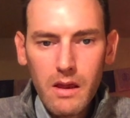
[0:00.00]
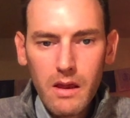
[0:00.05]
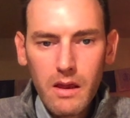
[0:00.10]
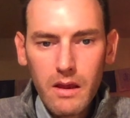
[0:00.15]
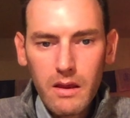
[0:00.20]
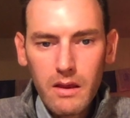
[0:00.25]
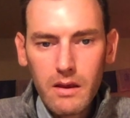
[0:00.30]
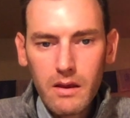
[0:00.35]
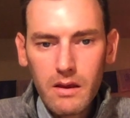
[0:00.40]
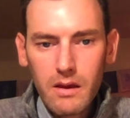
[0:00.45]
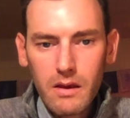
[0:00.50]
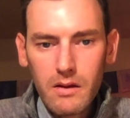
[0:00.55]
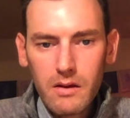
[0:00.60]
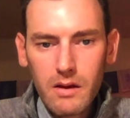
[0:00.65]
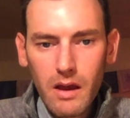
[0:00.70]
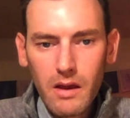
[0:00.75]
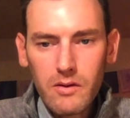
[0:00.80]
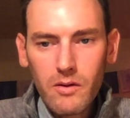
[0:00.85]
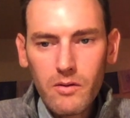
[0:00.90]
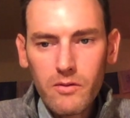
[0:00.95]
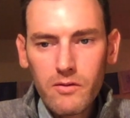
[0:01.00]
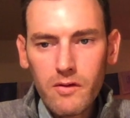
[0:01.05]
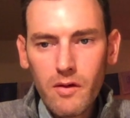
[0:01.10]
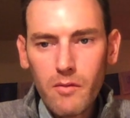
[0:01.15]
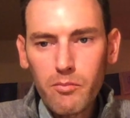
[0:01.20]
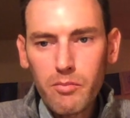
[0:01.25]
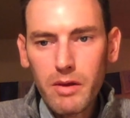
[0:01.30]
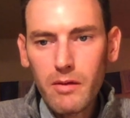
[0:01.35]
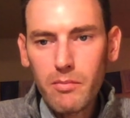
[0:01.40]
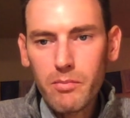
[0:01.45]
And I know
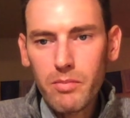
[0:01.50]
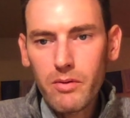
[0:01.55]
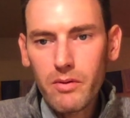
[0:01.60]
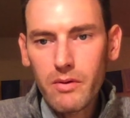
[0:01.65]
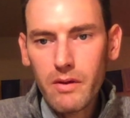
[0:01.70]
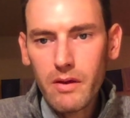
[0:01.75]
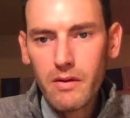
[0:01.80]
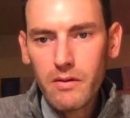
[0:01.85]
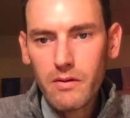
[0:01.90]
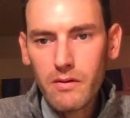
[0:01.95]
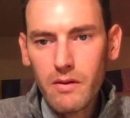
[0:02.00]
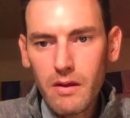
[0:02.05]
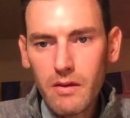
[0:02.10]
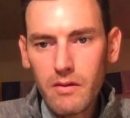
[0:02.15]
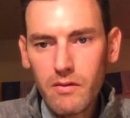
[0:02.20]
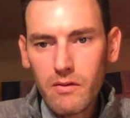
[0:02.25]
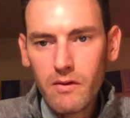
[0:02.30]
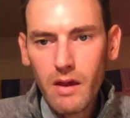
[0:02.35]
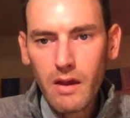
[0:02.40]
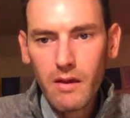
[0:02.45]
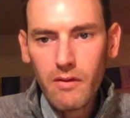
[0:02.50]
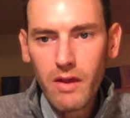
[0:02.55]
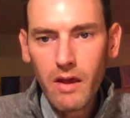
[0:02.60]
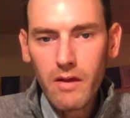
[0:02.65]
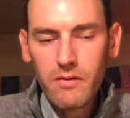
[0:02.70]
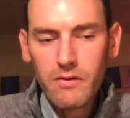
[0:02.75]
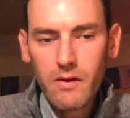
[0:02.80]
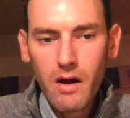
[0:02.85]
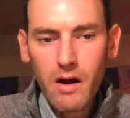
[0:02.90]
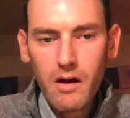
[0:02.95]
some people, it's like
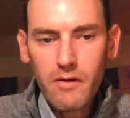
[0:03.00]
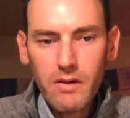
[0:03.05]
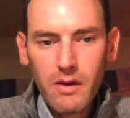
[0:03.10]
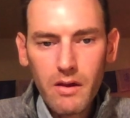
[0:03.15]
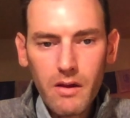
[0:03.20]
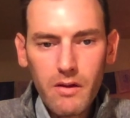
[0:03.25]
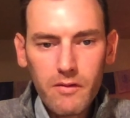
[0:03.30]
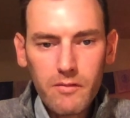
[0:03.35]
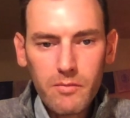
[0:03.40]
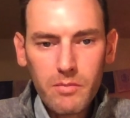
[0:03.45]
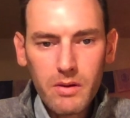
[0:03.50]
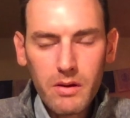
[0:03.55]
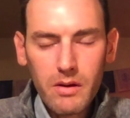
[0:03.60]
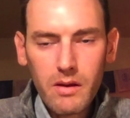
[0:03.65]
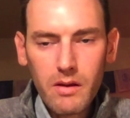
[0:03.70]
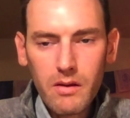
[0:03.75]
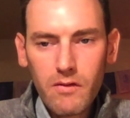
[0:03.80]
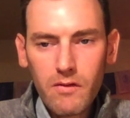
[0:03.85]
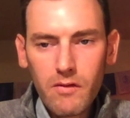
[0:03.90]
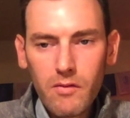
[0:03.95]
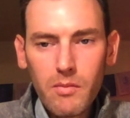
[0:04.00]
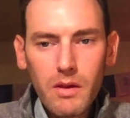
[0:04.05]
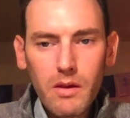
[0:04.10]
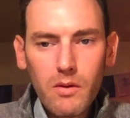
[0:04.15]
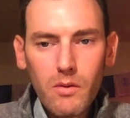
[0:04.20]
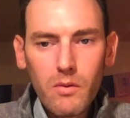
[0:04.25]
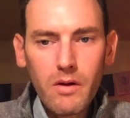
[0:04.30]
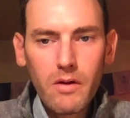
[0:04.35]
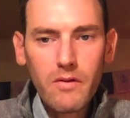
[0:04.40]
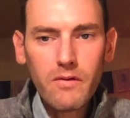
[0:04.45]
that's obvious, but to me
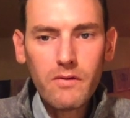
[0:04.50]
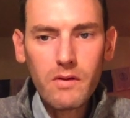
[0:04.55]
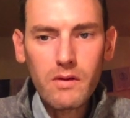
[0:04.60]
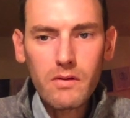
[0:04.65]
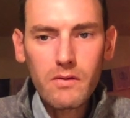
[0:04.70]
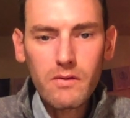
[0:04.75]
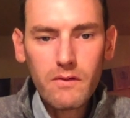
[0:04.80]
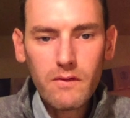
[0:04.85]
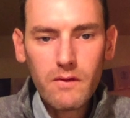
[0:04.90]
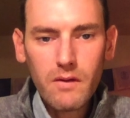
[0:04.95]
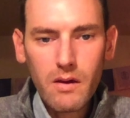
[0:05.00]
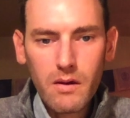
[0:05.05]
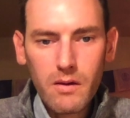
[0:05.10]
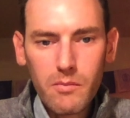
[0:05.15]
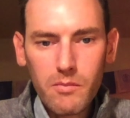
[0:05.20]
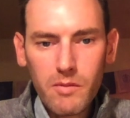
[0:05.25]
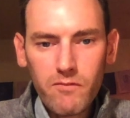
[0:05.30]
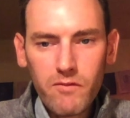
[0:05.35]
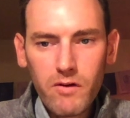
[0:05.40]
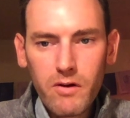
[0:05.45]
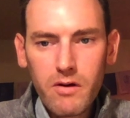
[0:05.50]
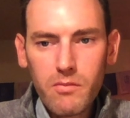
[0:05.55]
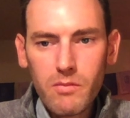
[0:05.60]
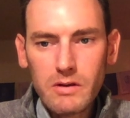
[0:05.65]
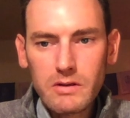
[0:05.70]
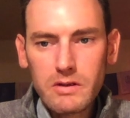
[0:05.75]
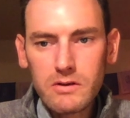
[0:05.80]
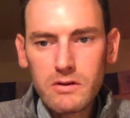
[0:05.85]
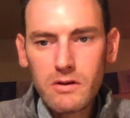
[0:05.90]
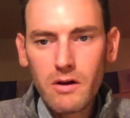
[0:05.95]
it wasn't. I'm very
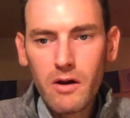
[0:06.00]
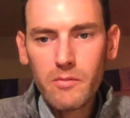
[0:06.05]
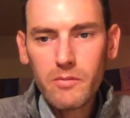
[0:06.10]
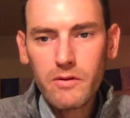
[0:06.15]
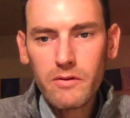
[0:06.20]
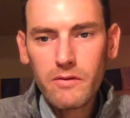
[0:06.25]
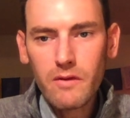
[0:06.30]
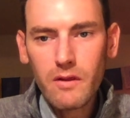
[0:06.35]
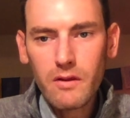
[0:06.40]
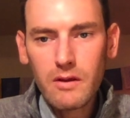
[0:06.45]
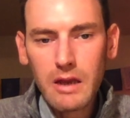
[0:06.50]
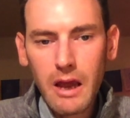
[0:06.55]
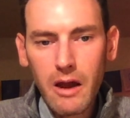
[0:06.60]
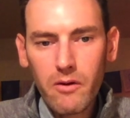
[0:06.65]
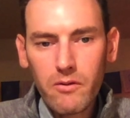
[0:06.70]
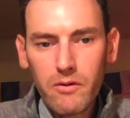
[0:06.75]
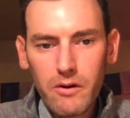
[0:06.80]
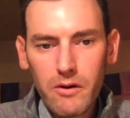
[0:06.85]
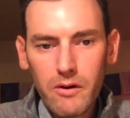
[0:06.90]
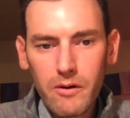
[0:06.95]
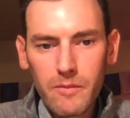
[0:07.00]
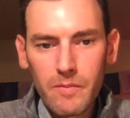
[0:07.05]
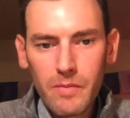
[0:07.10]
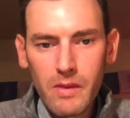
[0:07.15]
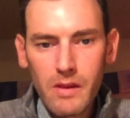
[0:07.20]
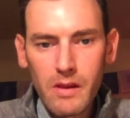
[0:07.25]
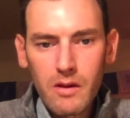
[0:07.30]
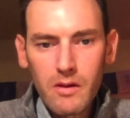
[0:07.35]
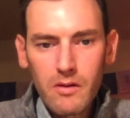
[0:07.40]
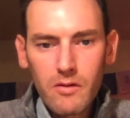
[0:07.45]
much Thomas the Doubter.
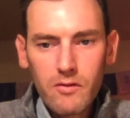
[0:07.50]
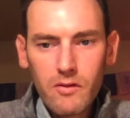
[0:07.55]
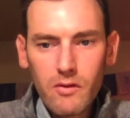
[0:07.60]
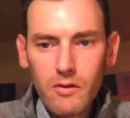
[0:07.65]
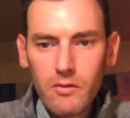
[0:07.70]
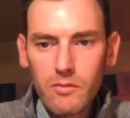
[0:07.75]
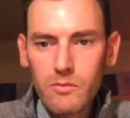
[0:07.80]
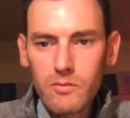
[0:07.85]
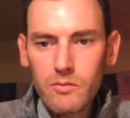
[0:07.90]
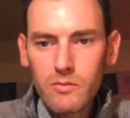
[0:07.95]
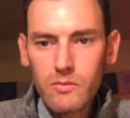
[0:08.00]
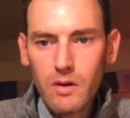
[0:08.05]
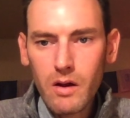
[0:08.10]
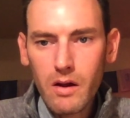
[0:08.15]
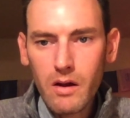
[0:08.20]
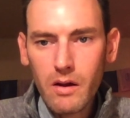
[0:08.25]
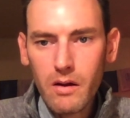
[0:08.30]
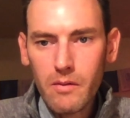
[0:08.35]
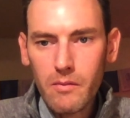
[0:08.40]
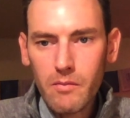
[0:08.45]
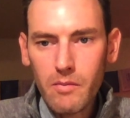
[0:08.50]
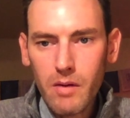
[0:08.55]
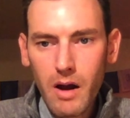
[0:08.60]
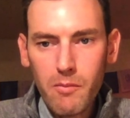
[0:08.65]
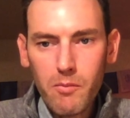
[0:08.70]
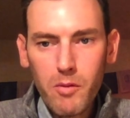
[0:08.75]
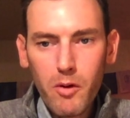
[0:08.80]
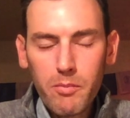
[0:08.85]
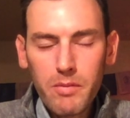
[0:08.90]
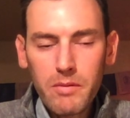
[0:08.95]
So
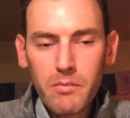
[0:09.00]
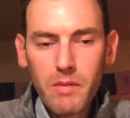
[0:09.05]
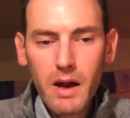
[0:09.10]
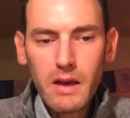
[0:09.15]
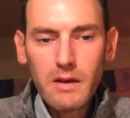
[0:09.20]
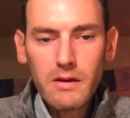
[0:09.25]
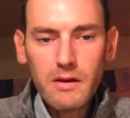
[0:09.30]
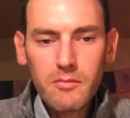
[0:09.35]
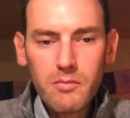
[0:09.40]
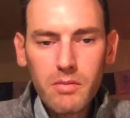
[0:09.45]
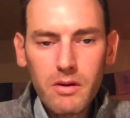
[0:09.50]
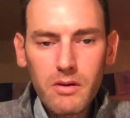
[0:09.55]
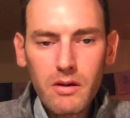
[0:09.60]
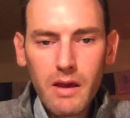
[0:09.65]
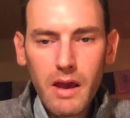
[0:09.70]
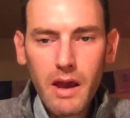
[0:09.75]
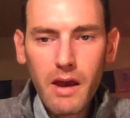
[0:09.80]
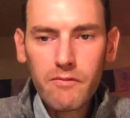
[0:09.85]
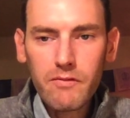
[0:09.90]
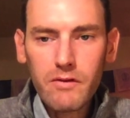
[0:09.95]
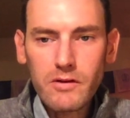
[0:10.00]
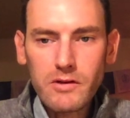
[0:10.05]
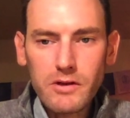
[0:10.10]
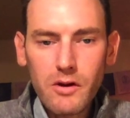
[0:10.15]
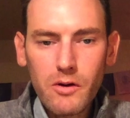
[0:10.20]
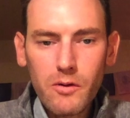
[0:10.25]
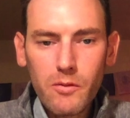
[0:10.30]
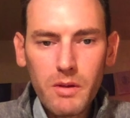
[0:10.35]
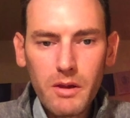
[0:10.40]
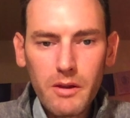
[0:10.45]
I'm open-minded, but you have to
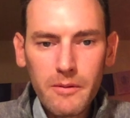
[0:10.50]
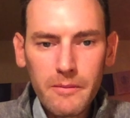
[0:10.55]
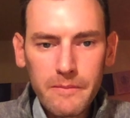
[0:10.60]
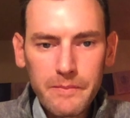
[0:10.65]
show me.